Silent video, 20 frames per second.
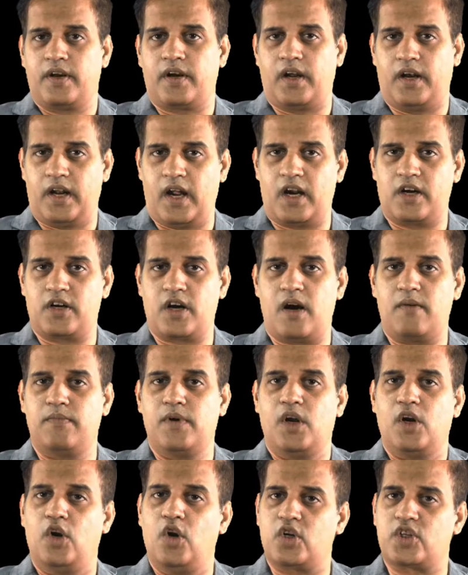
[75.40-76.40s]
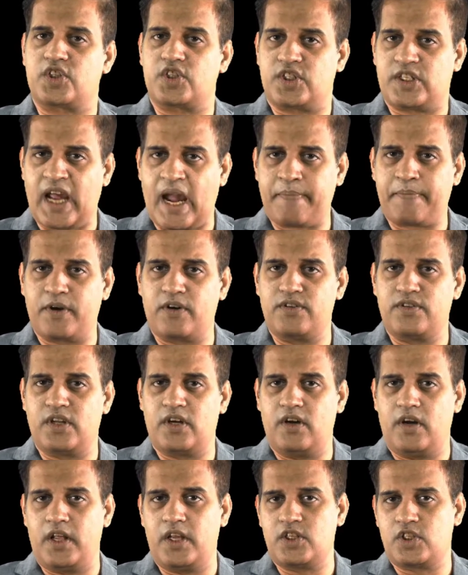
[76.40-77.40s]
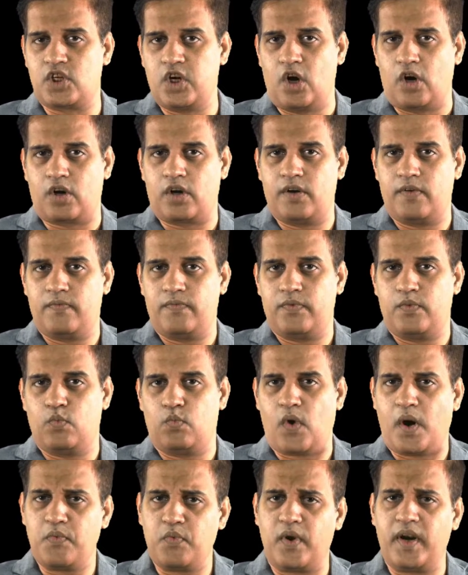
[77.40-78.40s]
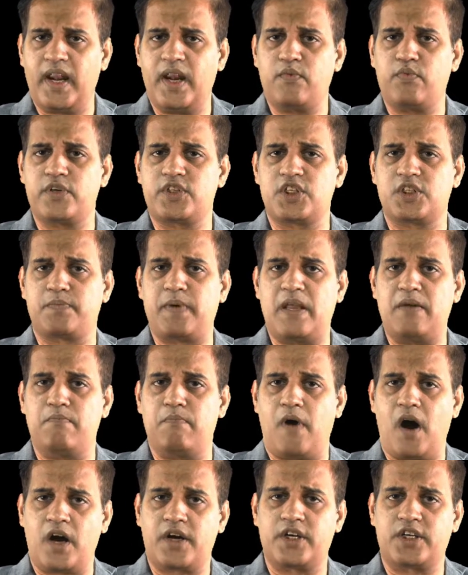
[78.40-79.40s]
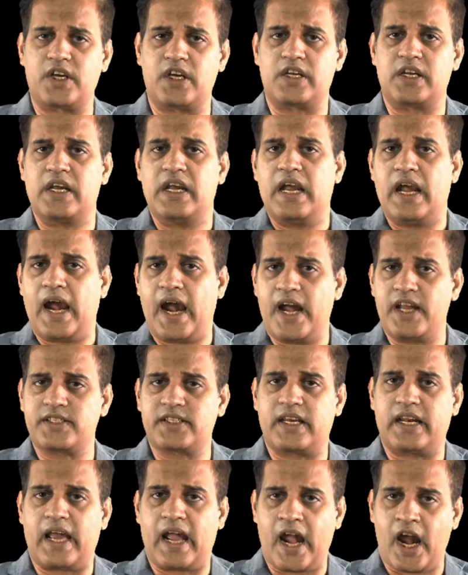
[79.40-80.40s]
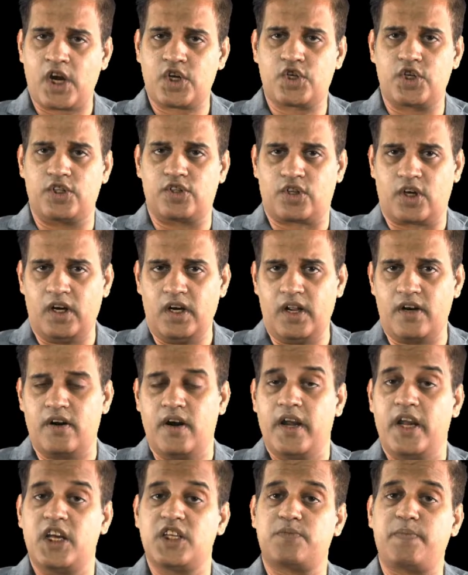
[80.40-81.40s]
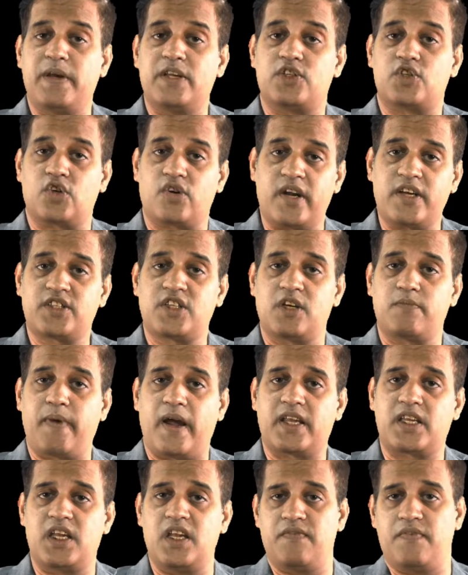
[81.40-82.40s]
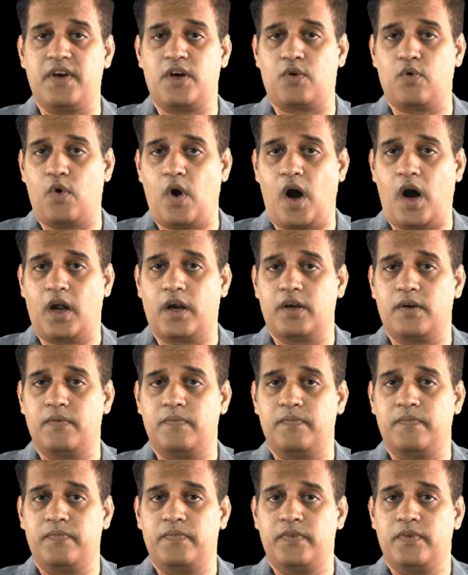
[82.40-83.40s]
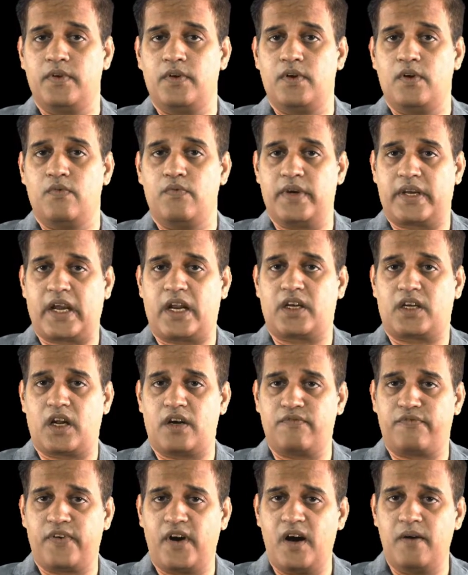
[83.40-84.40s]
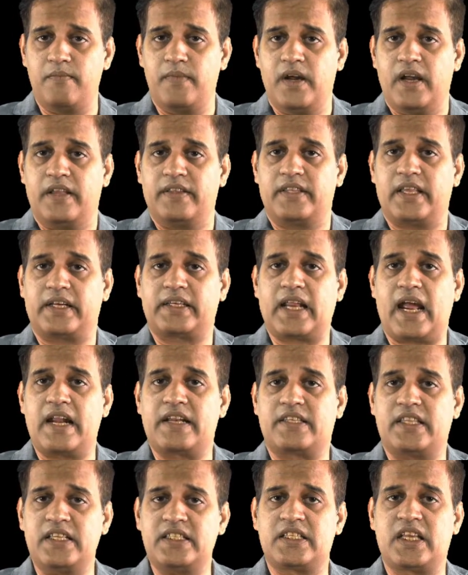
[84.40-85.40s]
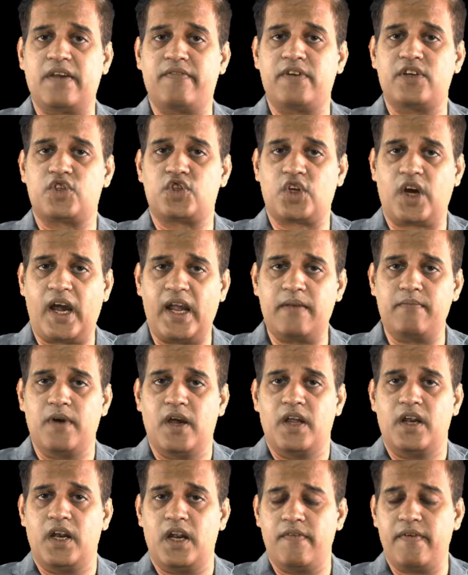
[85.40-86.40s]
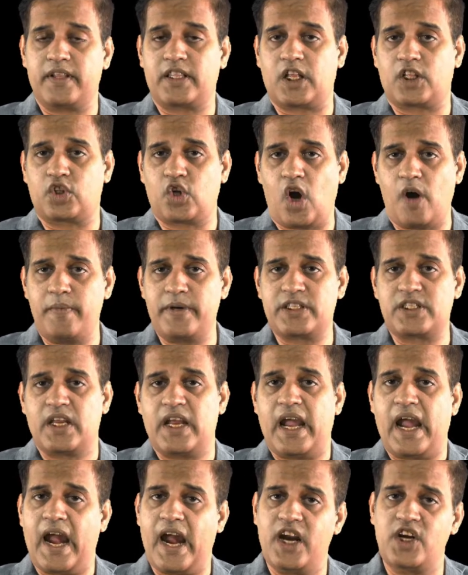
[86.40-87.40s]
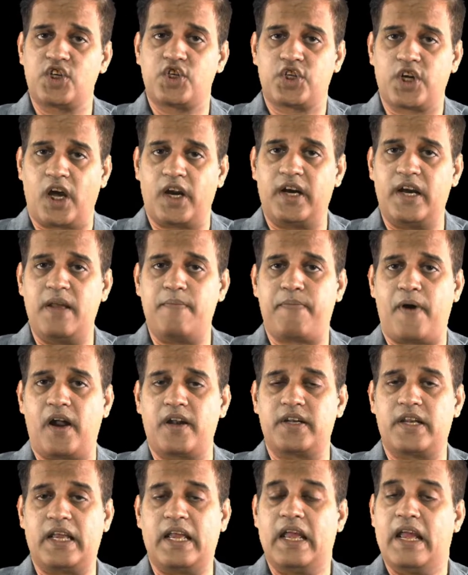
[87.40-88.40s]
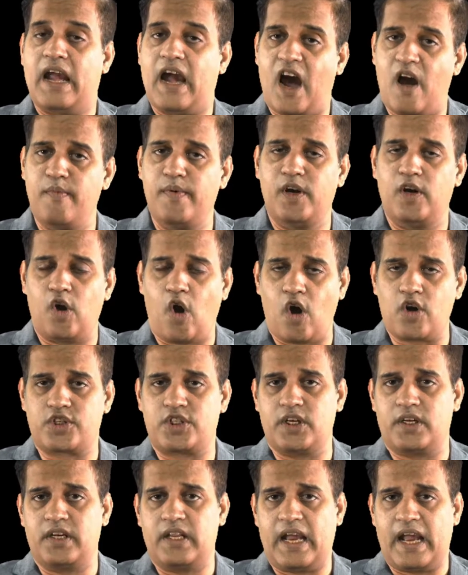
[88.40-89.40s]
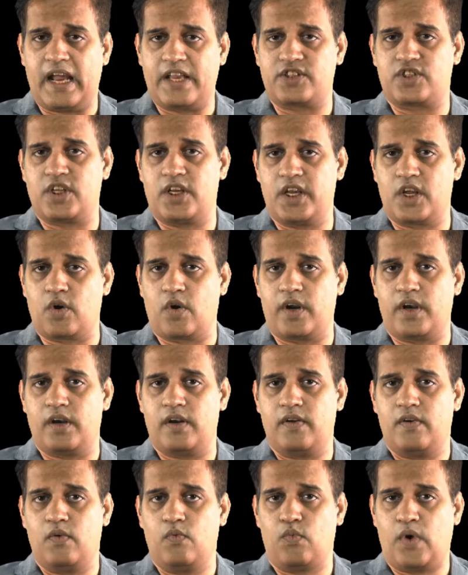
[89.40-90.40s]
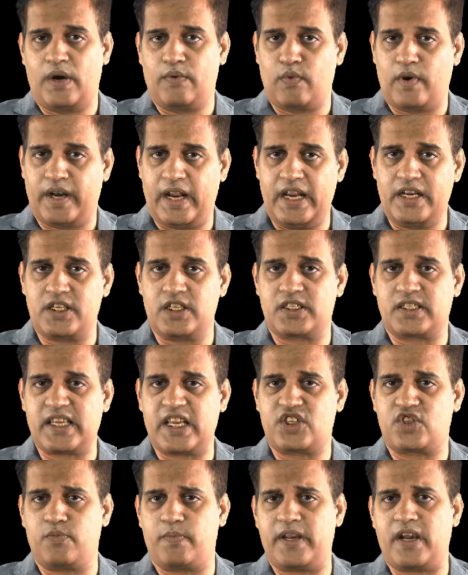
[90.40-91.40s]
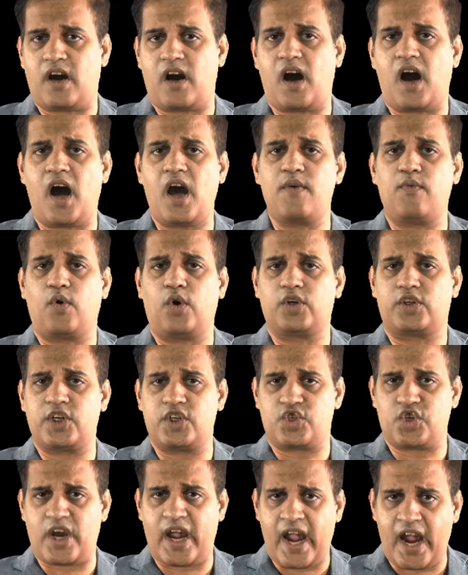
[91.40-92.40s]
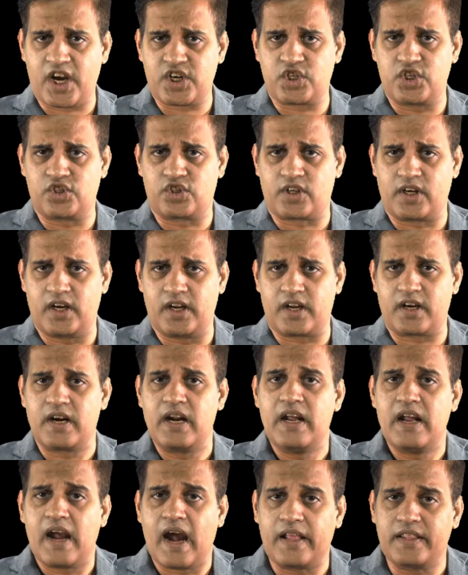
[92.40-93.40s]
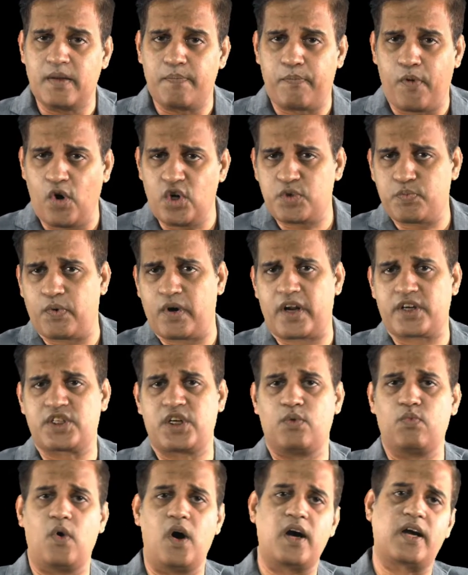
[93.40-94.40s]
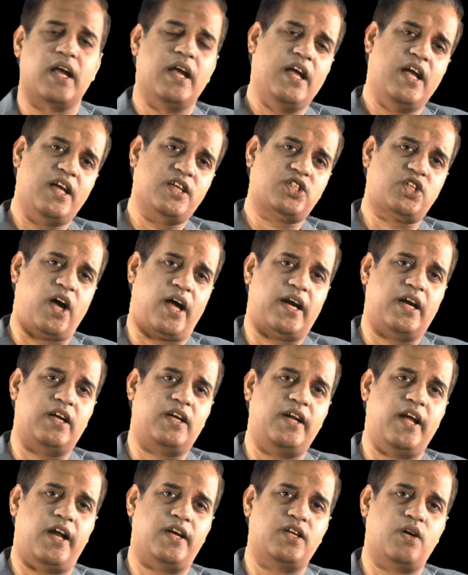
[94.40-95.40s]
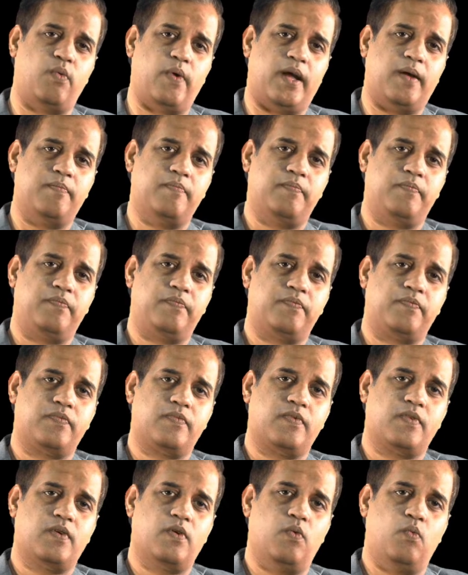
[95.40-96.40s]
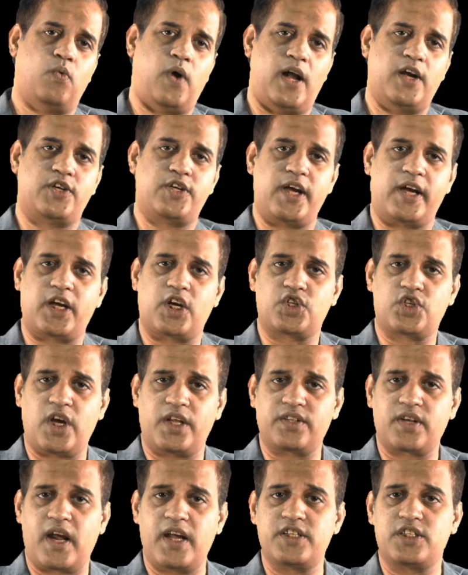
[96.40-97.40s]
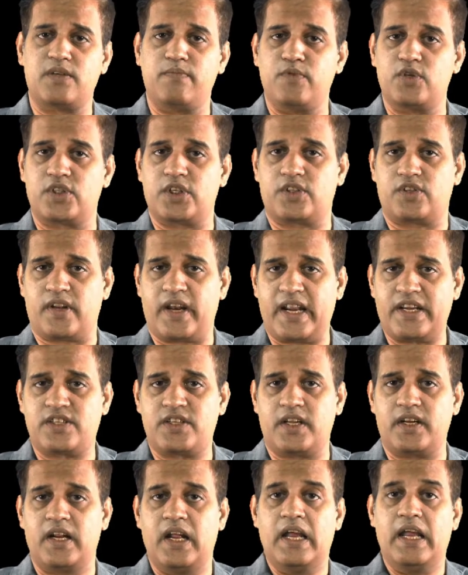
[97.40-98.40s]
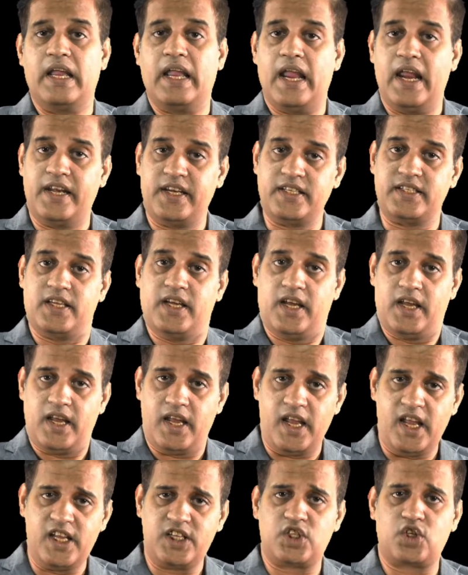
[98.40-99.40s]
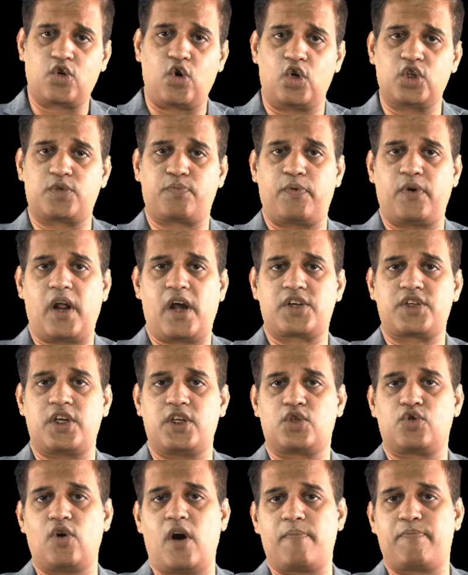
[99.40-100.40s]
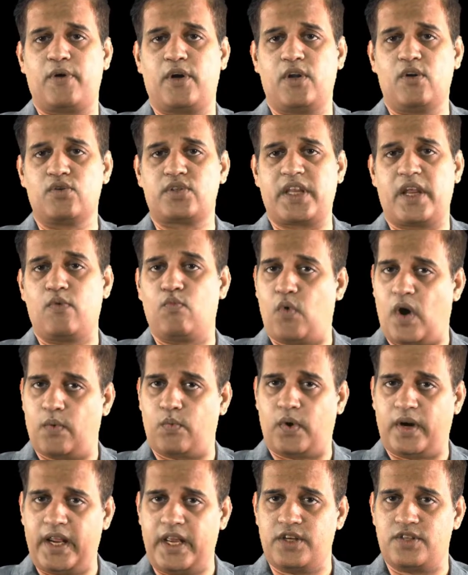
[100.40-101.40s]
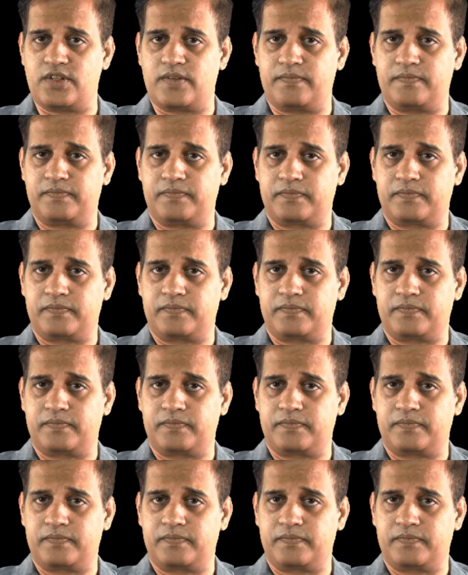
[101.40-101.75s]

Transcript: Kalyan Ram looks dapper in the released look. 118, which is being marketed as an action thriller, is being directed by KV Guhan. We can confirm that at this given time, Nivetha Thomas and Shalini Pandey have logged in as the heroine. 118 is said to be a high voltage action thriller and the post production work is currently underway. While Shekhar Chandra is the music director, it is East Coast Productions who are producing 118.